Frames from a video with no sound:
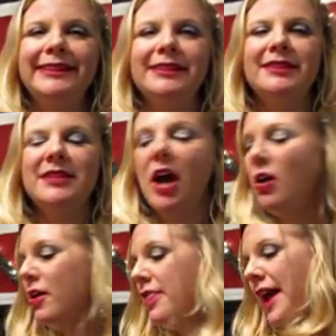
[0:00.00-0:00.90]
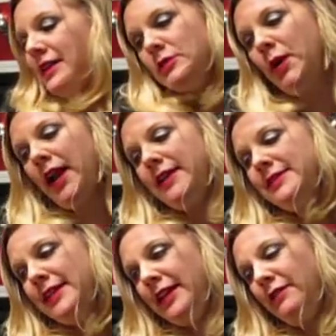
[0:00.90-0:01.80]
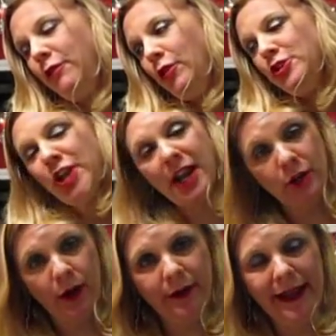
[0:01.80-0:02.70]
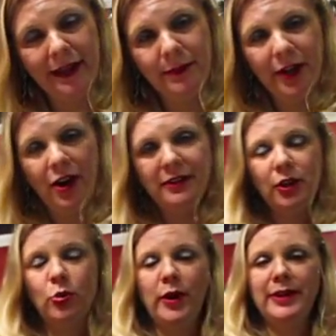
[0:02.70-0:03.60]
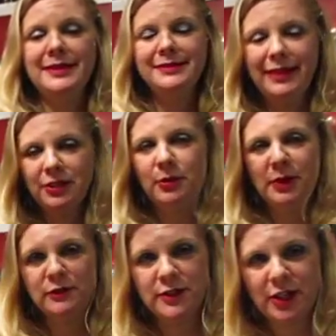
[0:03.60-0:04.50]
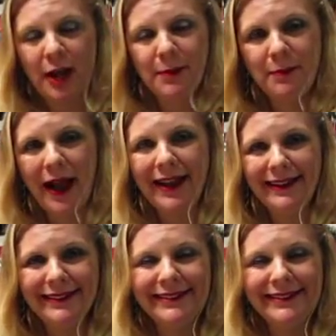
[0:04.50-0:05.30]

So that's what I see for January and beyond, Aquarius. Thank you so much for stopping by.